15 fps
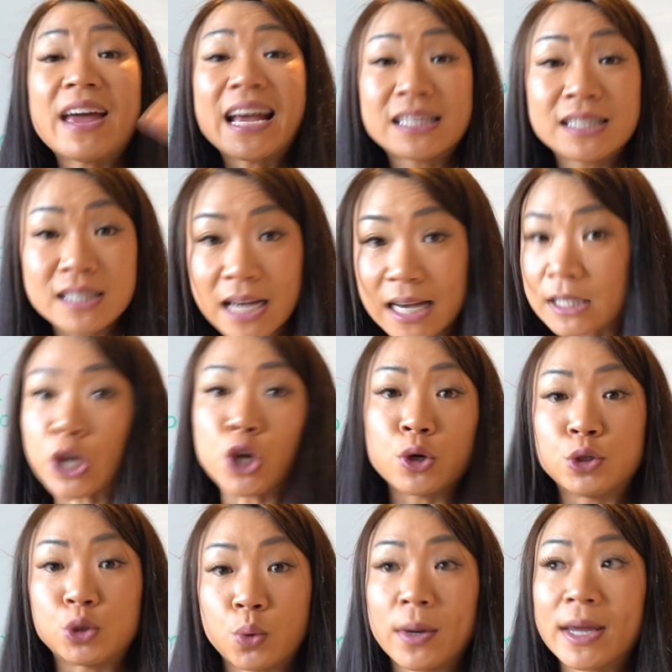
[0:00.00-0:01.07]
exercise that you're
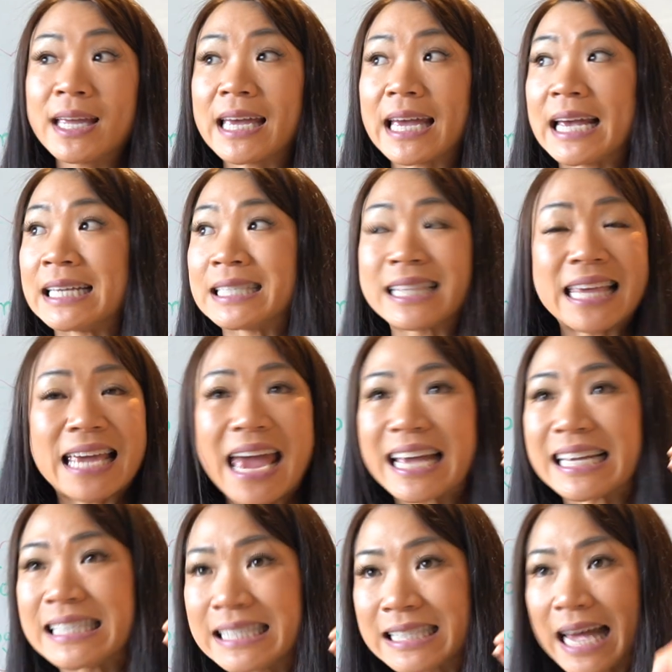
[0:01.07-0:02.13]
doing is the
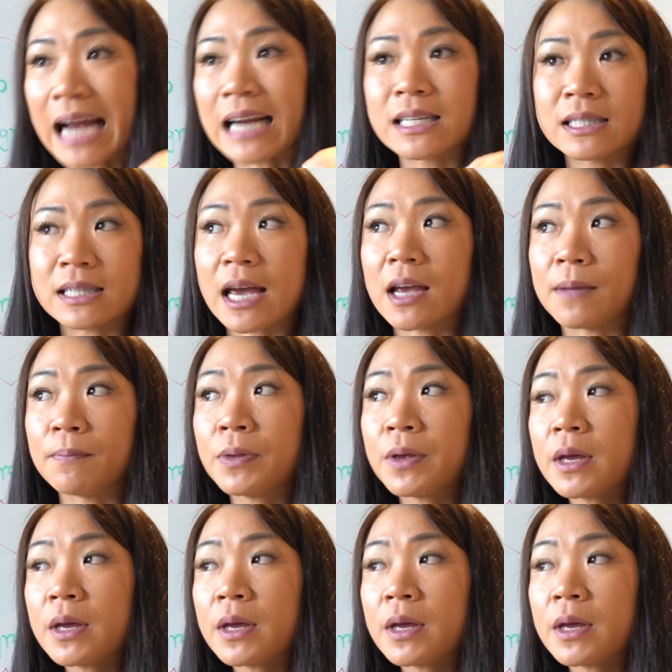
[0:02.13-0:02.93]
exact same.